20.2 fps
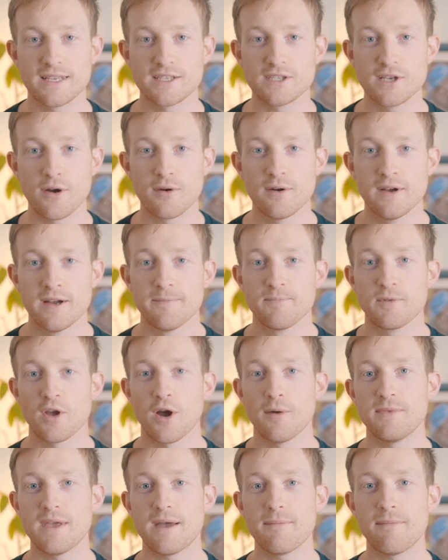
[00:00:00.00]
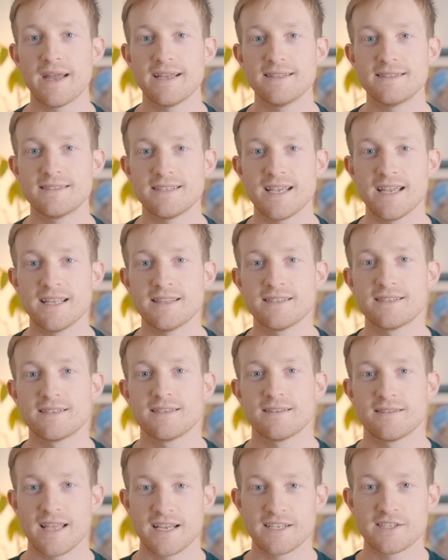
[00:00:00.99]
So hope that made sense.
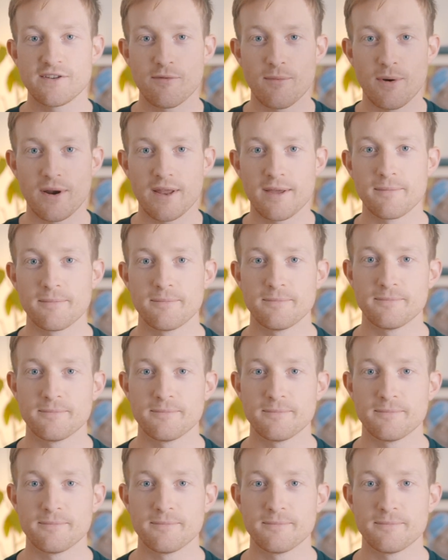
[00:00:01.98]
Thanks everybody.